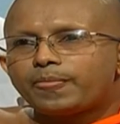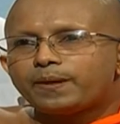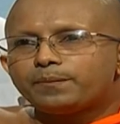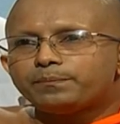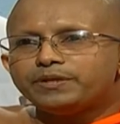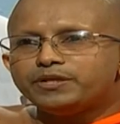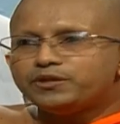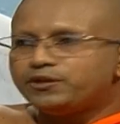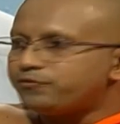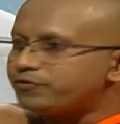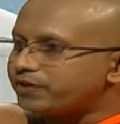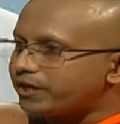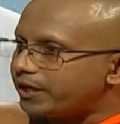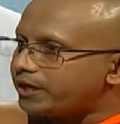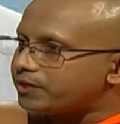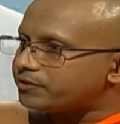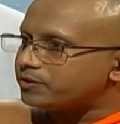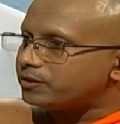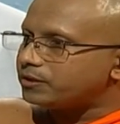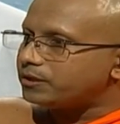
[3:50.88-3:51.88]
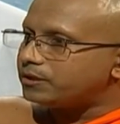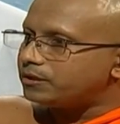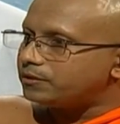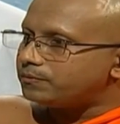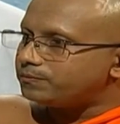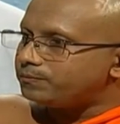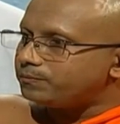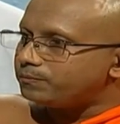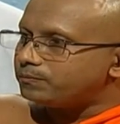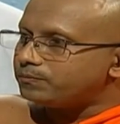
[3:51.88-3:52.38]
purification,
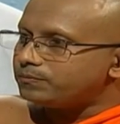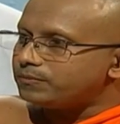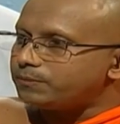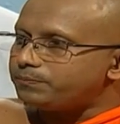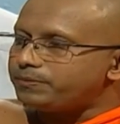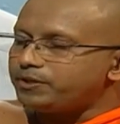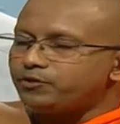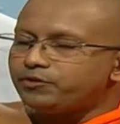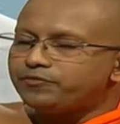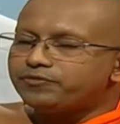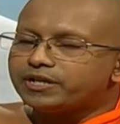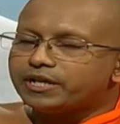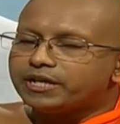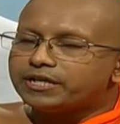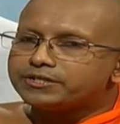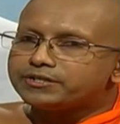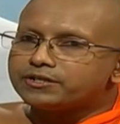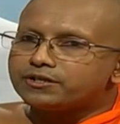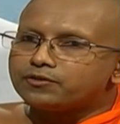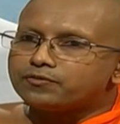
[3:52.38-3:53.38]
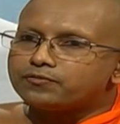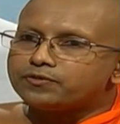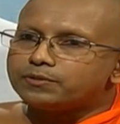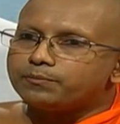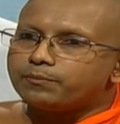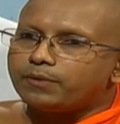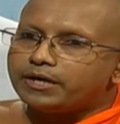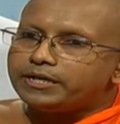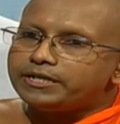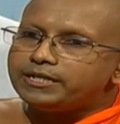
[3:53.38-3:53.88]
the purification of the
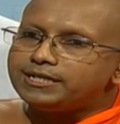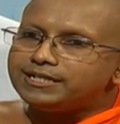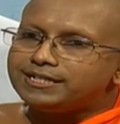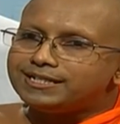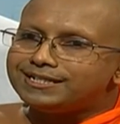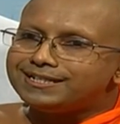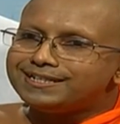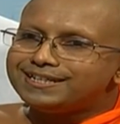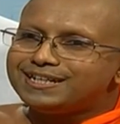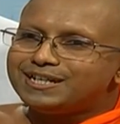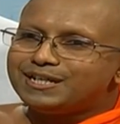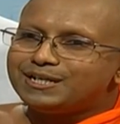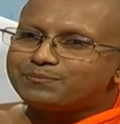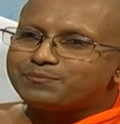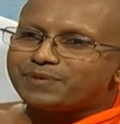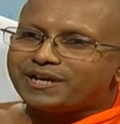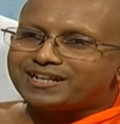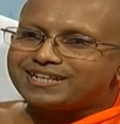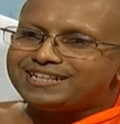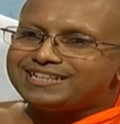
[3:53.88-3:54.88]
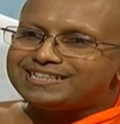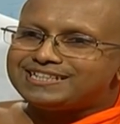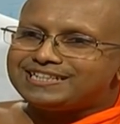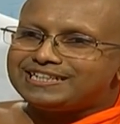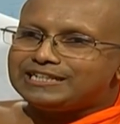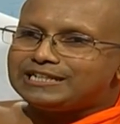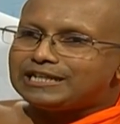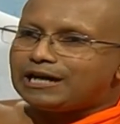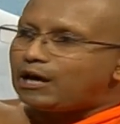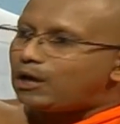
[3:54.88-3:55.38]
body practiced
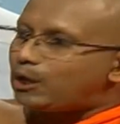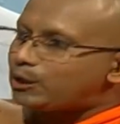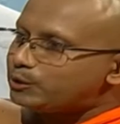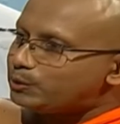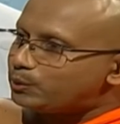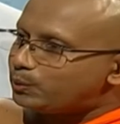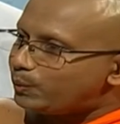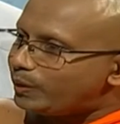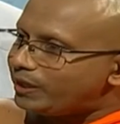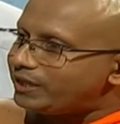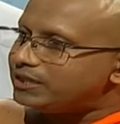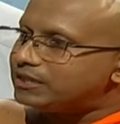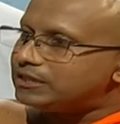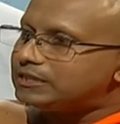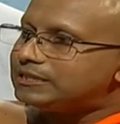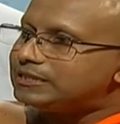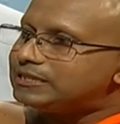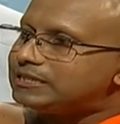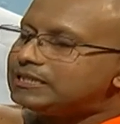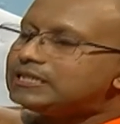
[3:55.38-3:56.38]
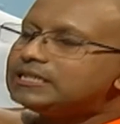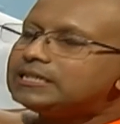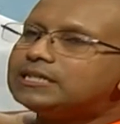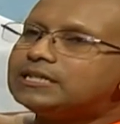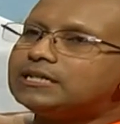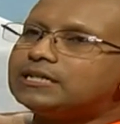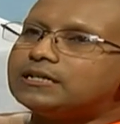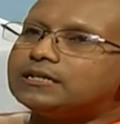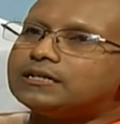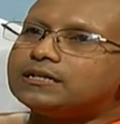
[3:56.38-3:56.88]
in Ayurveda.
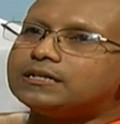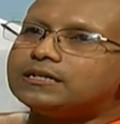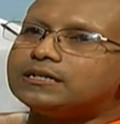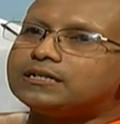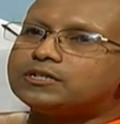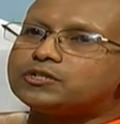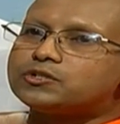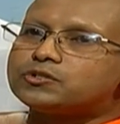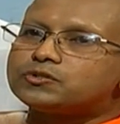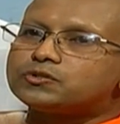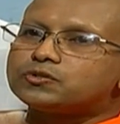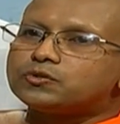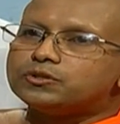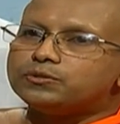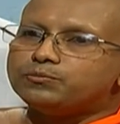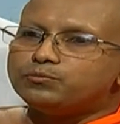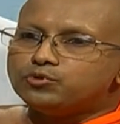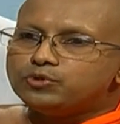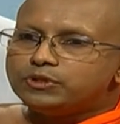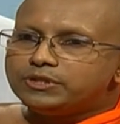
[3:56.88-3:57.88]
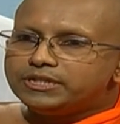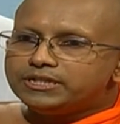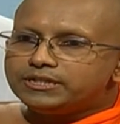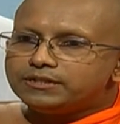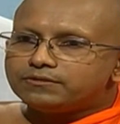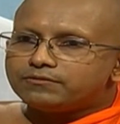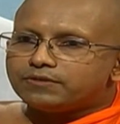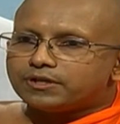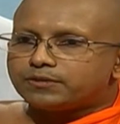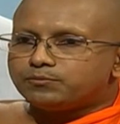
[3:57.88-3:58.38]
So
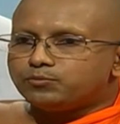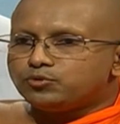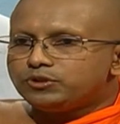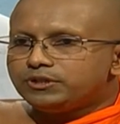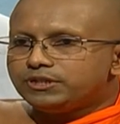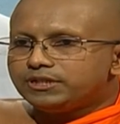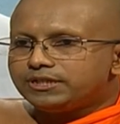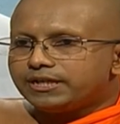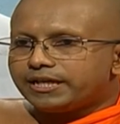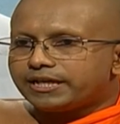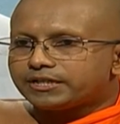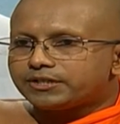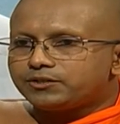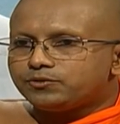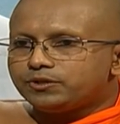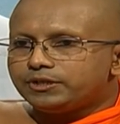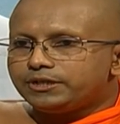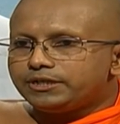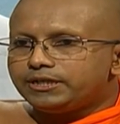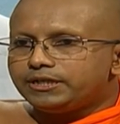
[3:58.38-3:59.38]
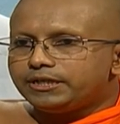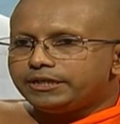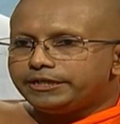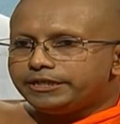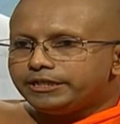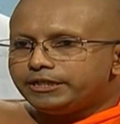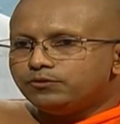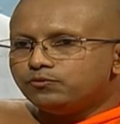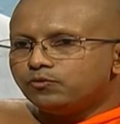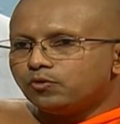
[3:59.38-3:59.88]
what Buddha actually
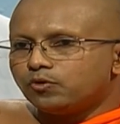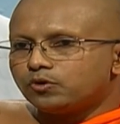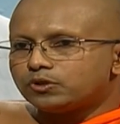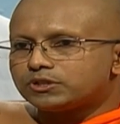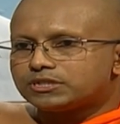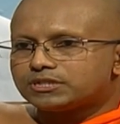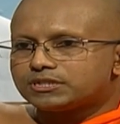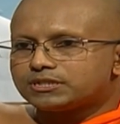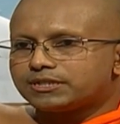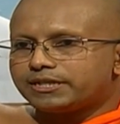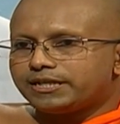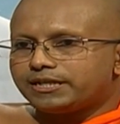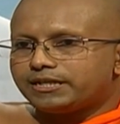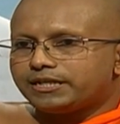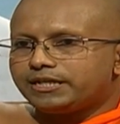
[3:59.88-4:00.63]
did was that